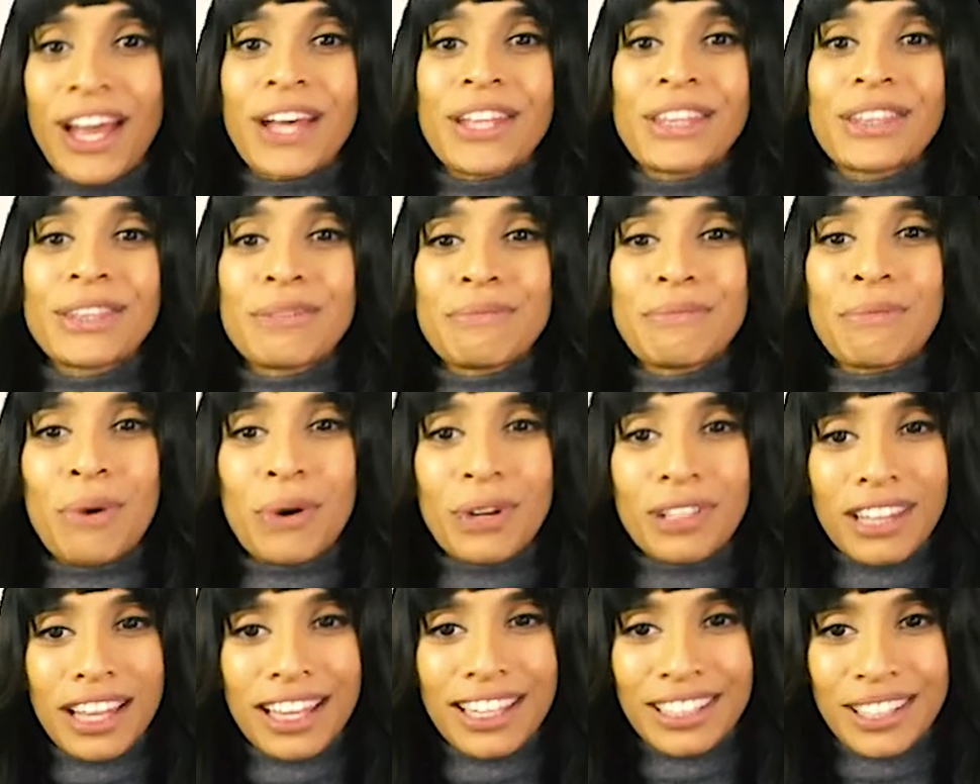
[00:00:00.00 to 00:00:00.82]
the more
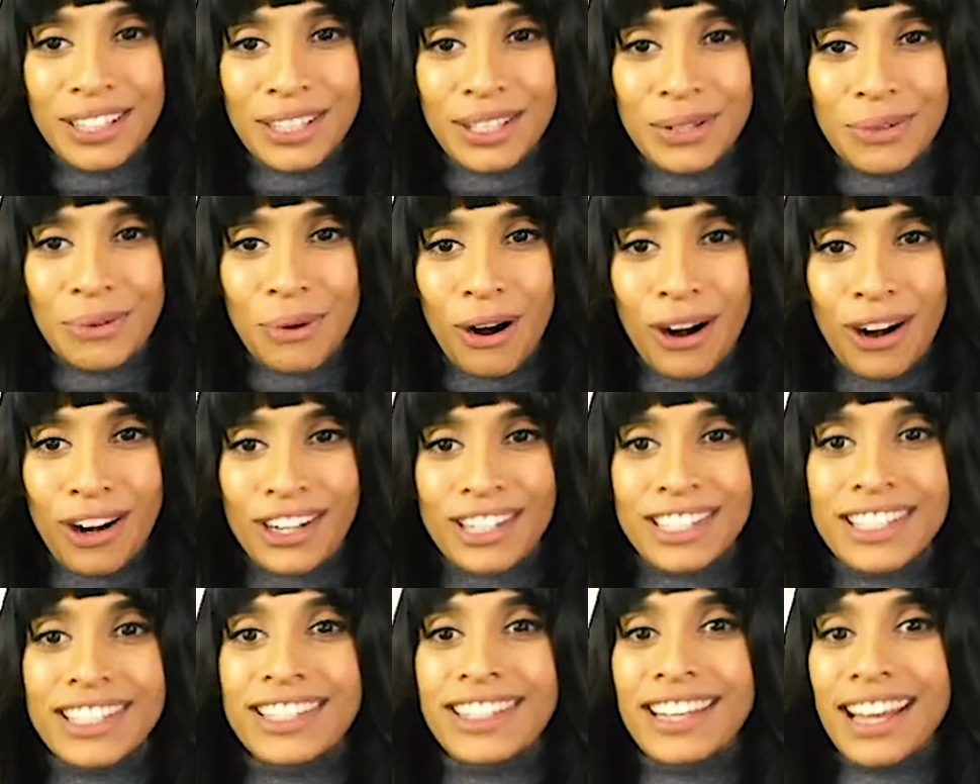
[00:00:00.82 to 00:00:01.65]
likely you are
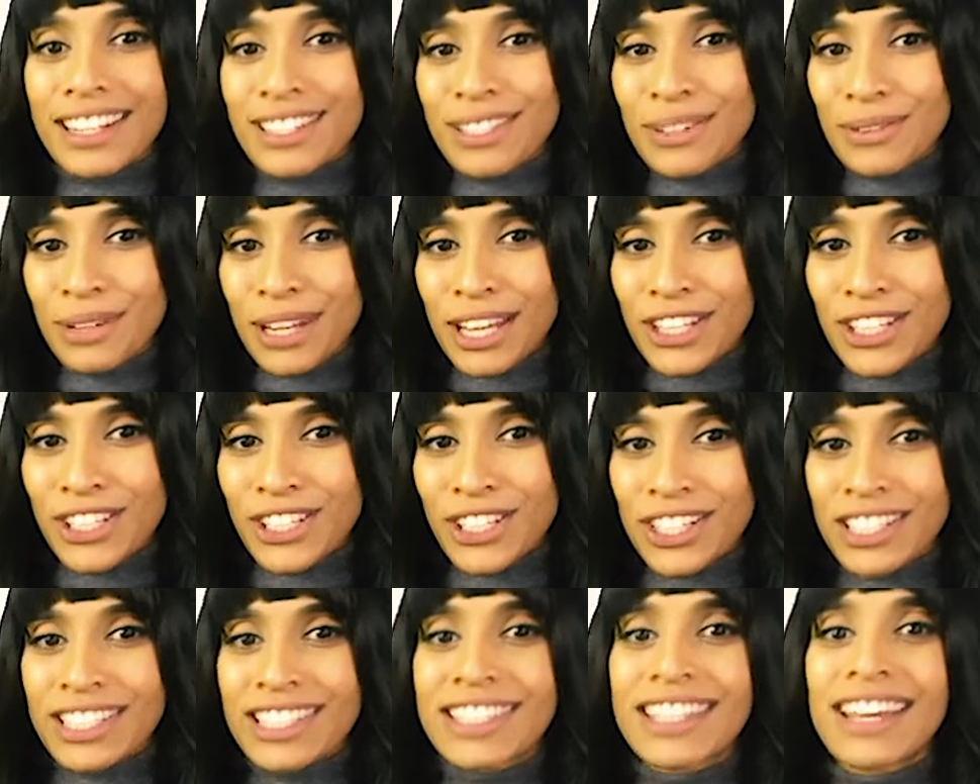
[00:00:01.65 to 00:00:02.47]
to get
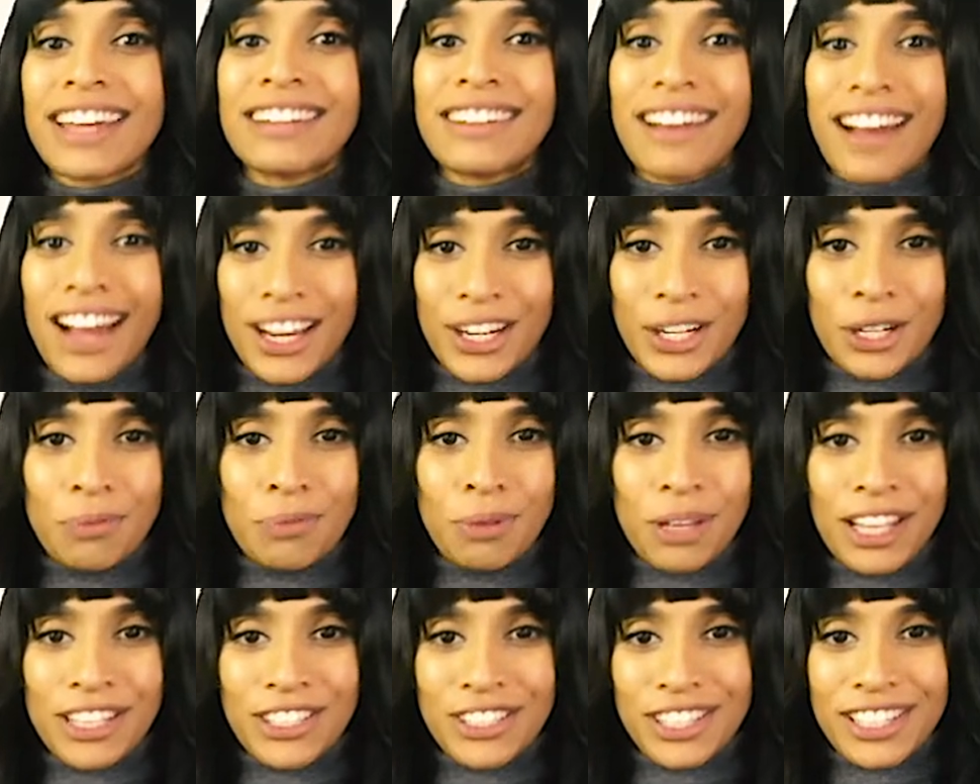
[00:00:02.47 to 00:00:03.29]
donations and higher
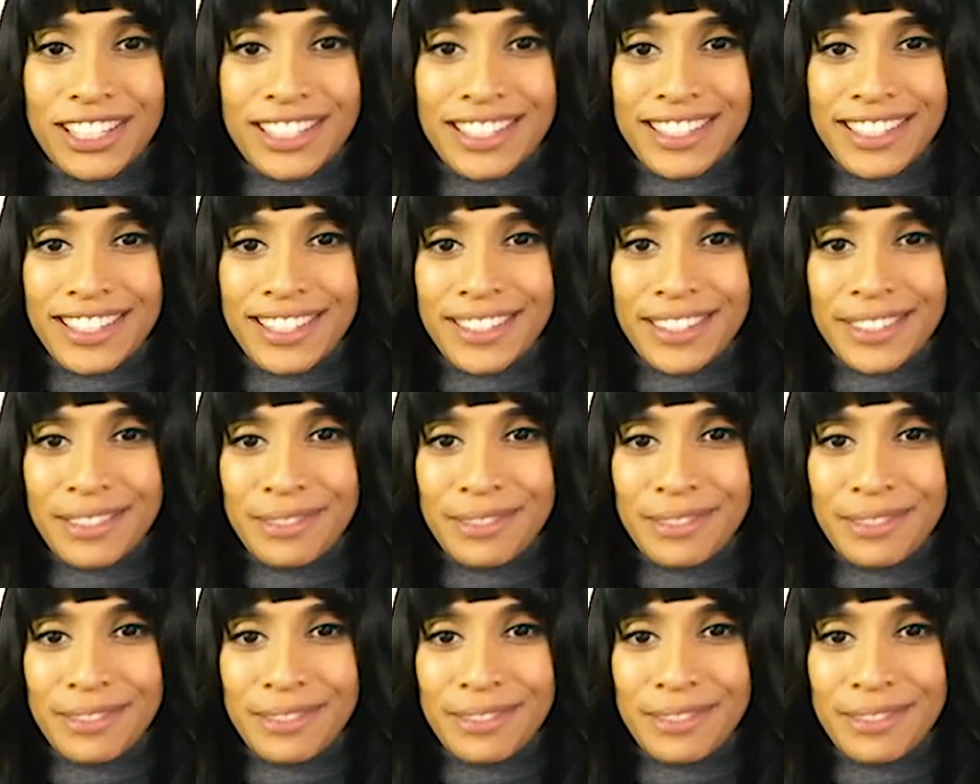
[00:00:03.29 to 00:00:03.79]
pledges.